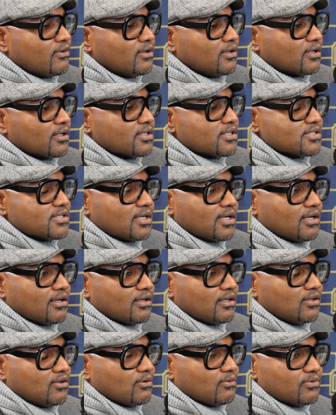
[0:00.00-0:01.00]
it because
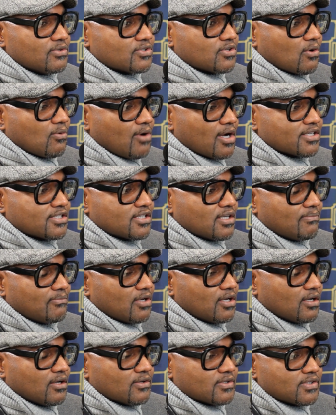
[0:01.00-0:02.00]
we started watching something
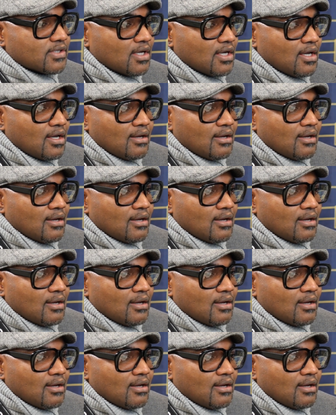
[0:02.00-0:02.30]
else.